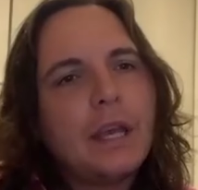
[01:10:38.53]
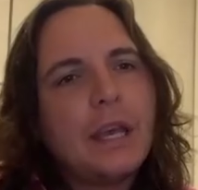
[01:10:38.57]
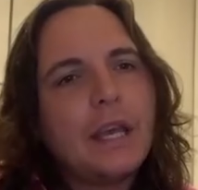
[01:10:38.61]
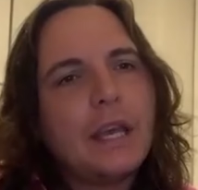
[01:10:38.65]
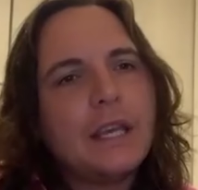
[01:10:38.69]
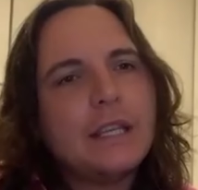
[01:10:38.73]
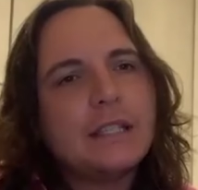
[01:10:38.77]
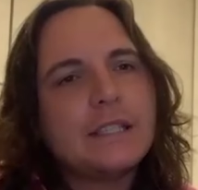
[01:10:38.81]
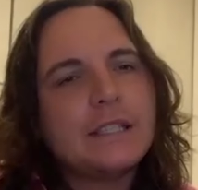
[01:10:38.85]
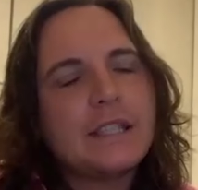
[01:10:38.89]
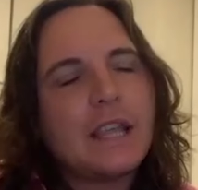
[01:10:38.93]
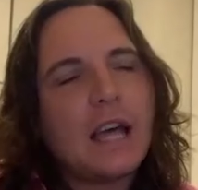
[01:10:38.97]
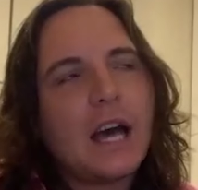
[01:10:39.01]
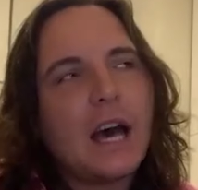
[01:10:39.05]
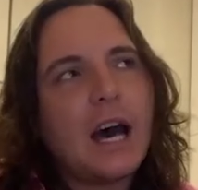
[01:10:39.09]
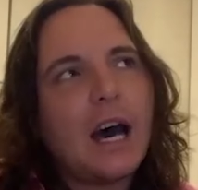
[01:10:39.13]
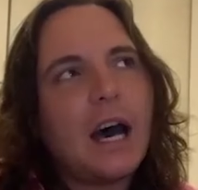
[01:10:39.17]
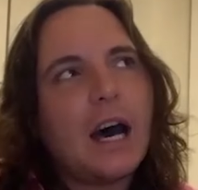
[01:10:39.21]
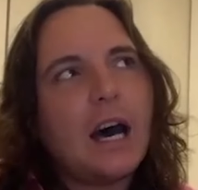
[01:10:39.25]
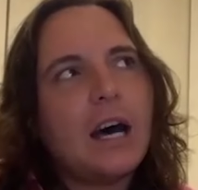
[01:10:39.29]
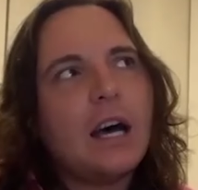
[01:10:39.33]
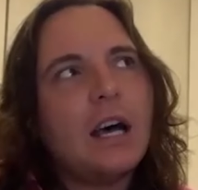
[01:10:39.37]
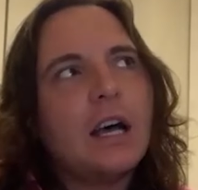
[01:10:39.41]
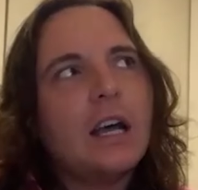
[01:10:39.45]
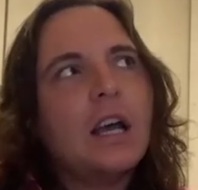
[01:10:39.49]
Is
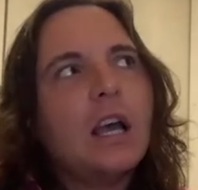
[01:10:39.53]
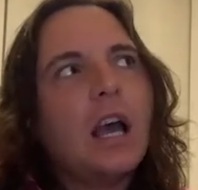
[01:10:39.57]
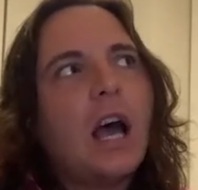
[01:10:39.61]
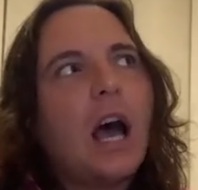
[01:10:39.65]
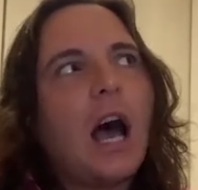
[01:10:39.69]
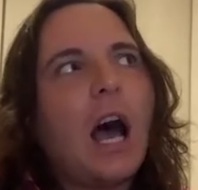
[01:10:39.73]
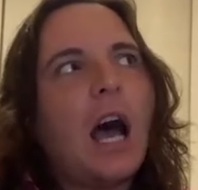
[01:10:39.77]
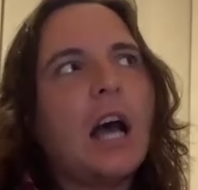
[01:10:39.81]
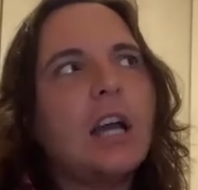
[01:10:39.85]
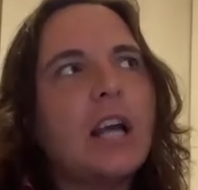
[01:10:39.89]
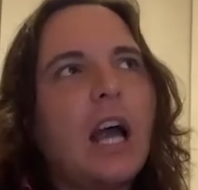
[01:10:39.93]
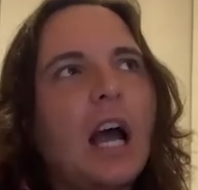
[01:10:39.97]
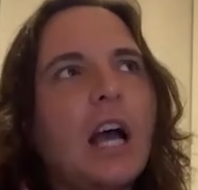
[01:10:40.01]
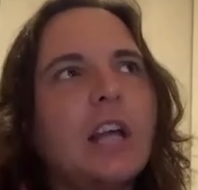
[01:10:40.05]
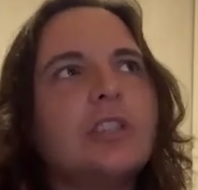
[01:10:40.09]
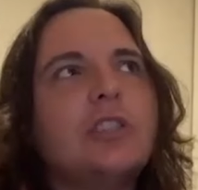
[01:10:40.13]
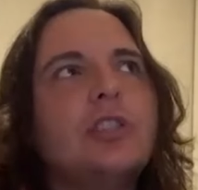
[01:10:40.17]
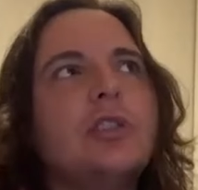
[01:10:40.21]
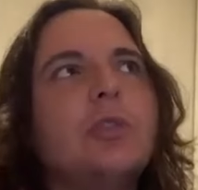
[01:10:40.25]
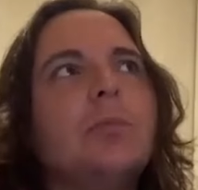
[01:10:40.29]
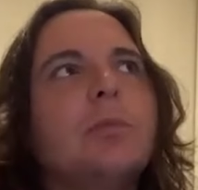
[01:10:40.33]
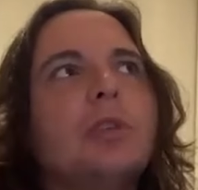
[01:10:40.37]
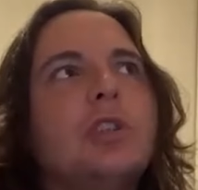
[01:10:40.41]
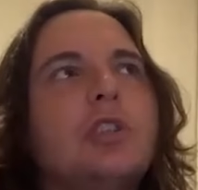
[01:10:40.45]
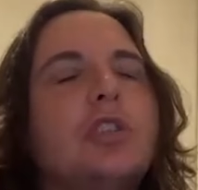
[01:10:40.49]
that as
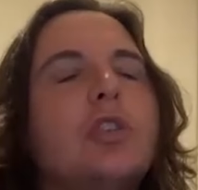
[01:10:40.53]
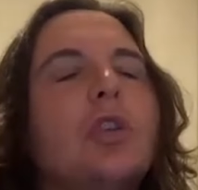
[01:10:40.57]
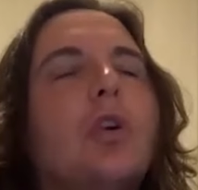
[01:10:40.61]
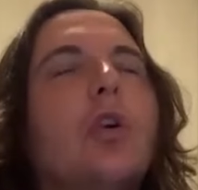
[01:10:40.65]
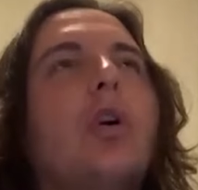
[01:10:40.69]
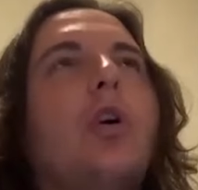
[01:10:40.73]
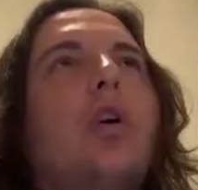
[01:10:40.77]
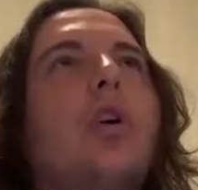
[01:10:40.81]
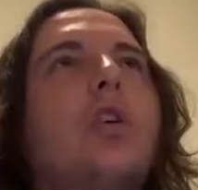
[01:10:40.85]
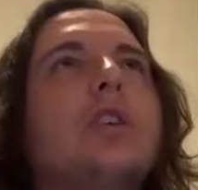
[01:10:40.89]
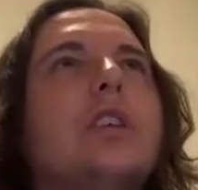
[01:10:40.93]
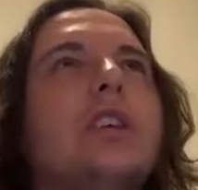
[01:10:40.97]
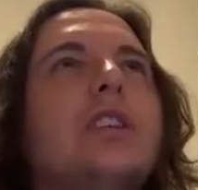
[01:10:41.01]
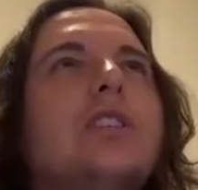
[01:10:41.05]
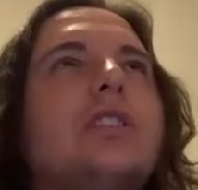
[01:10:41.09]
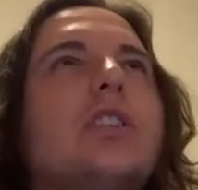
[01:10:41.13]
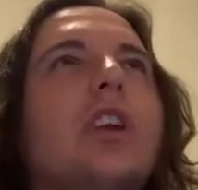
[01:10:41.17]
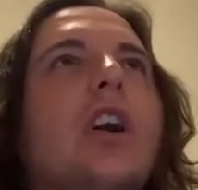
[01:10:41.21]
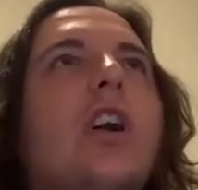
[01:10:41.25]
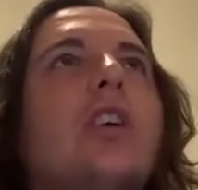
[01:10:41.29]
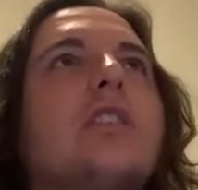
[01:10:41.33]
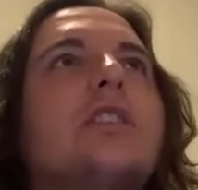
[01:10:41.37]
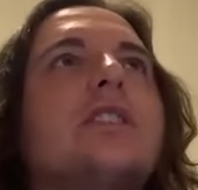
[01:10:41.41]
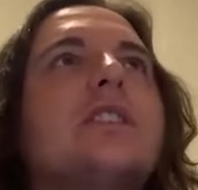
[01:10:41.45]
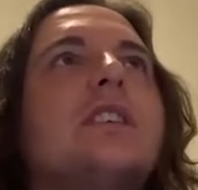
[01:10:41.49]
you mature, you
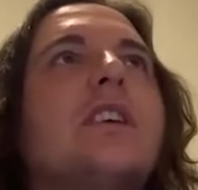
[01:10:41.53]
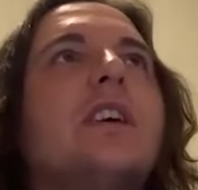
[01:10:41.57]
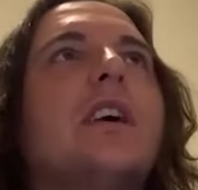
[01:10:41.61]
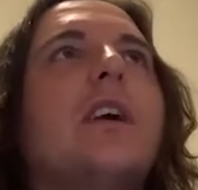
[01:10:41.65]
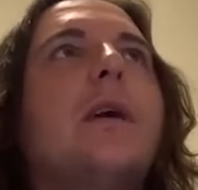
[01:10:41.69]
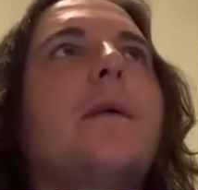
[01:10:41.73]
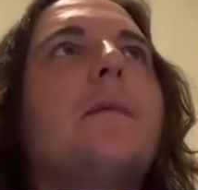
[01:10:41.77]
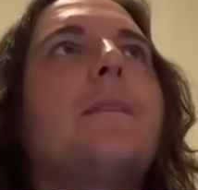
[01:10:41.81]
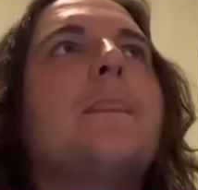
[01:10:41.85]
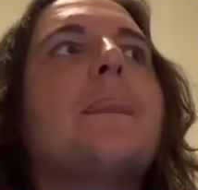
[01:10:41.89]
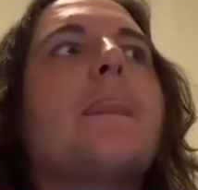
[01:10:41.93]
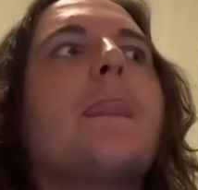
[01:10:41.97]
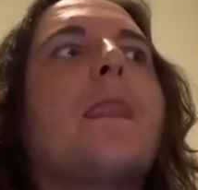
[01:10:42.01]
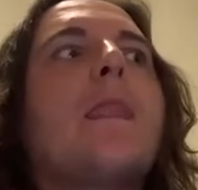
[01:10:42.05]
start to,